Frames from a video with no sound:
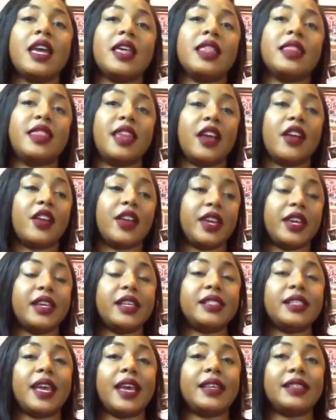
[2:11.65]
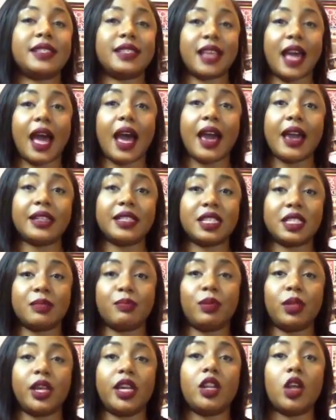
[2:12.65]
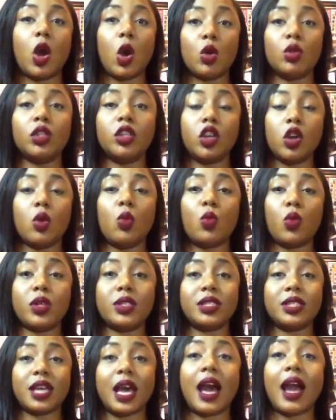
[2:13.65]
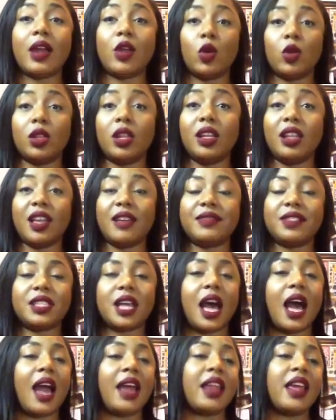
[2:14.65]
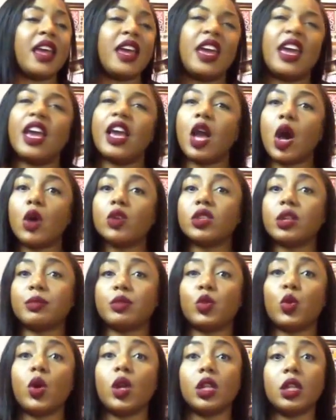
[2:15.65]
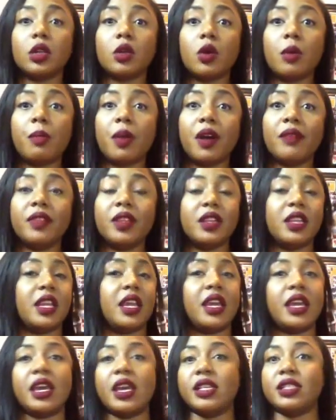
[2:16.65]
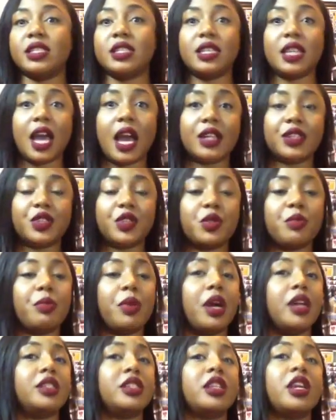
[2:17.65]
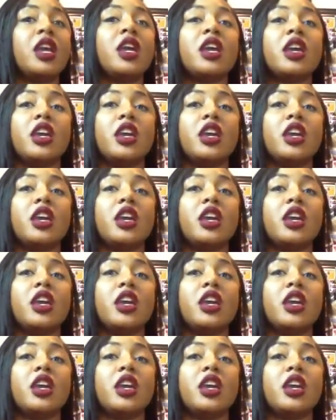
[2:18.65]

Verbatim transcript: There is a side split only on one side, on the left side. It goes up to a little above the knee. It's not too much.